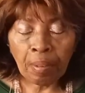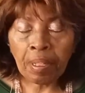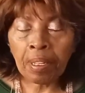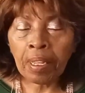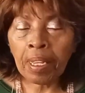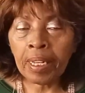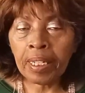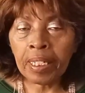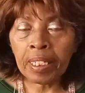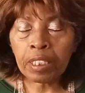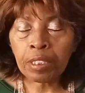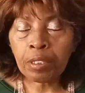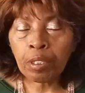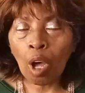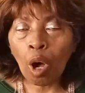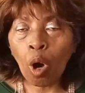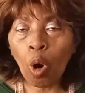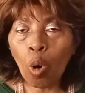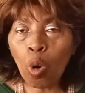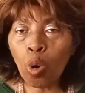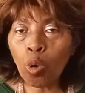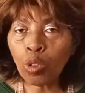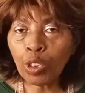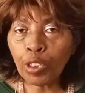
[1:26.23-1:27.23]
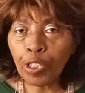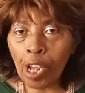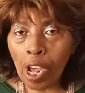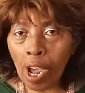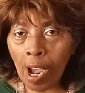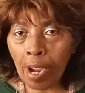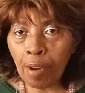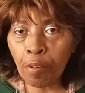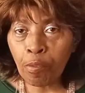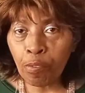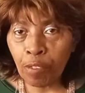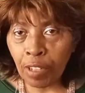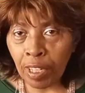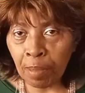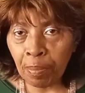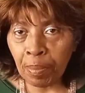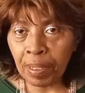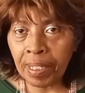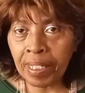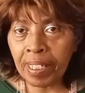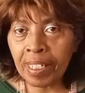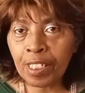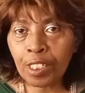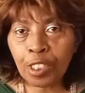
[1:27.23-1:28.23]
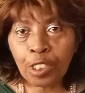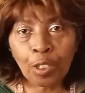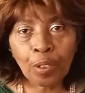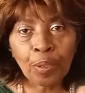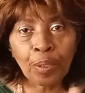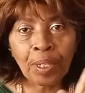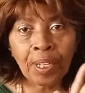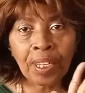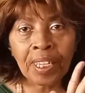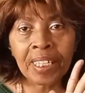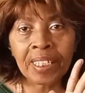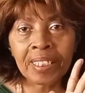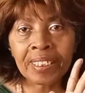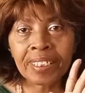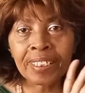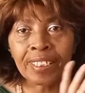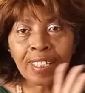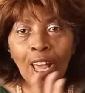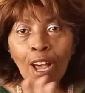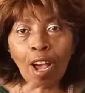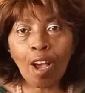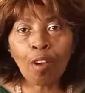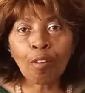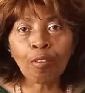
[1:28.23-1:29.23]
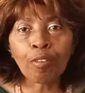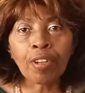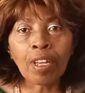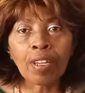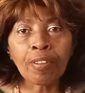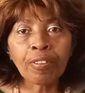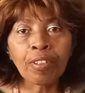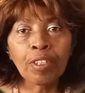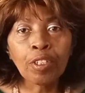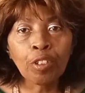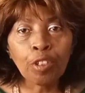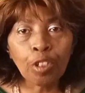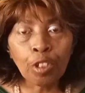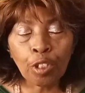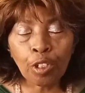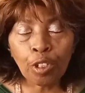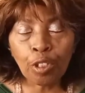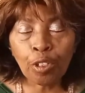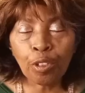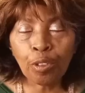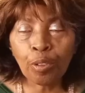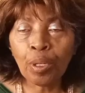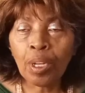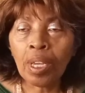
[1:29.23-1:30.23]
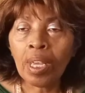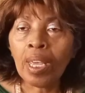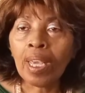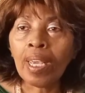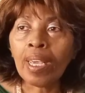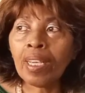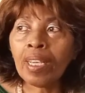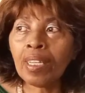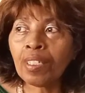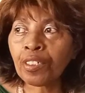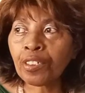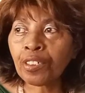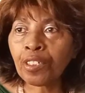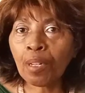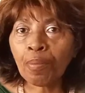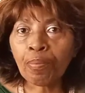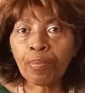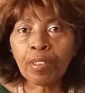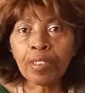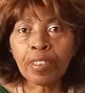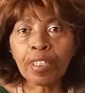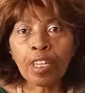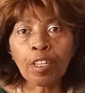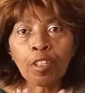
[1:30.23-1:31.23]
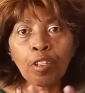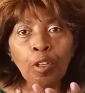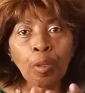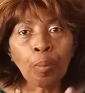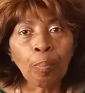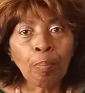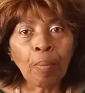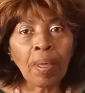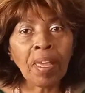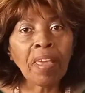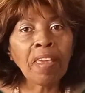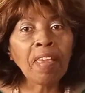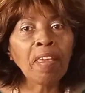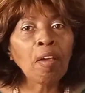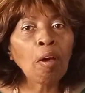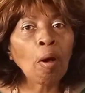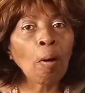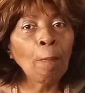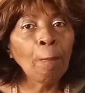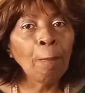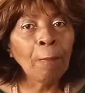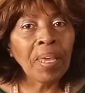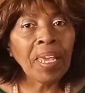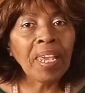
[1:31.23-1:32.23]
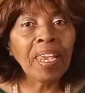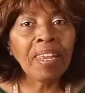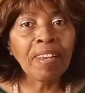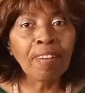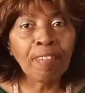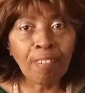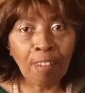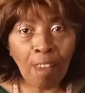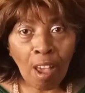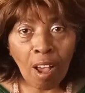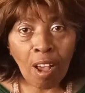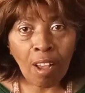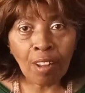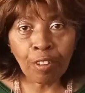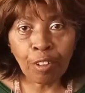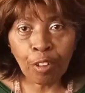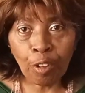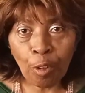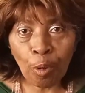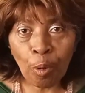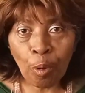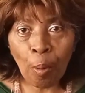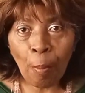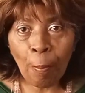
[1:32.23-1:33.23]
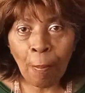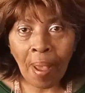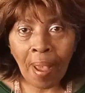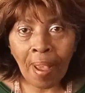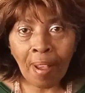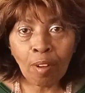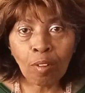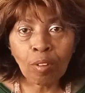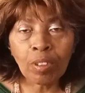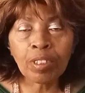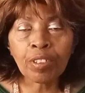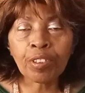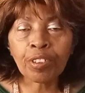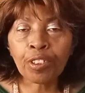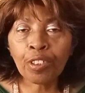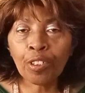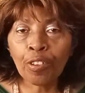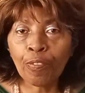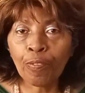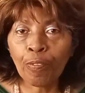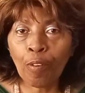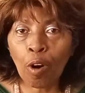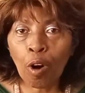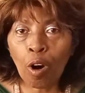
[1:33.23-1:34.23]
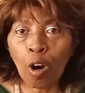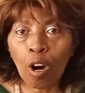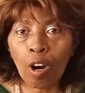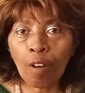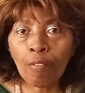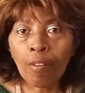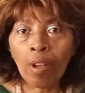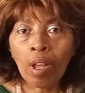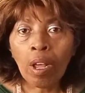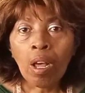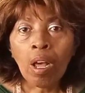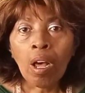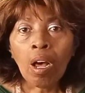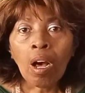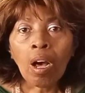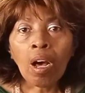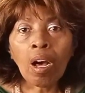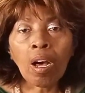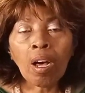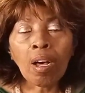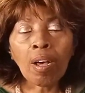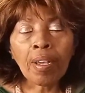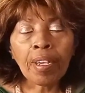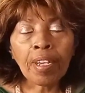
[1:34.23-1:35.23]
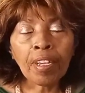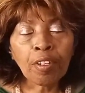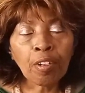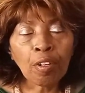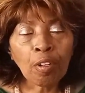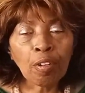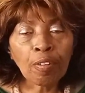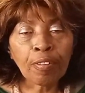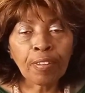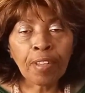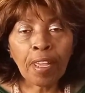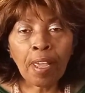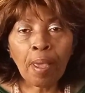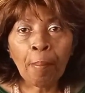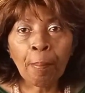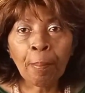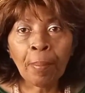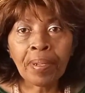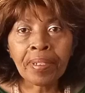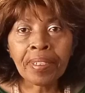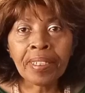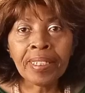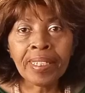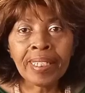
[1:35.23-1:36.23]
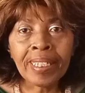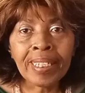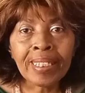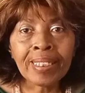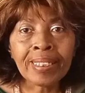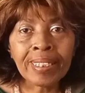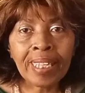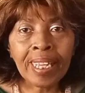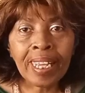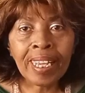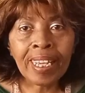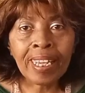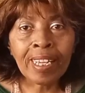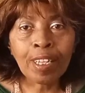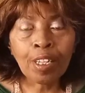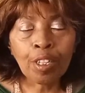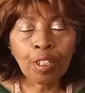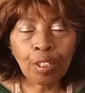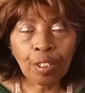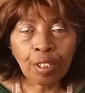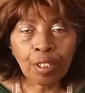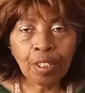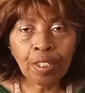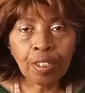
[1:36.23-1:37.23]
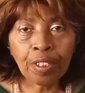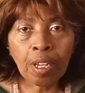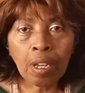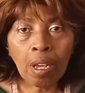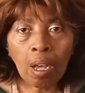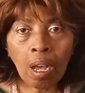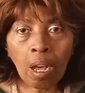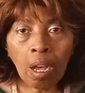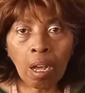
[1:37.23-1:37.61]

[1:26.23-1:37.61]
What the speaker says: And it's the old time remedy, so it's not nothing new. It's something that you may or may not know about and so far, and all that. But it is a good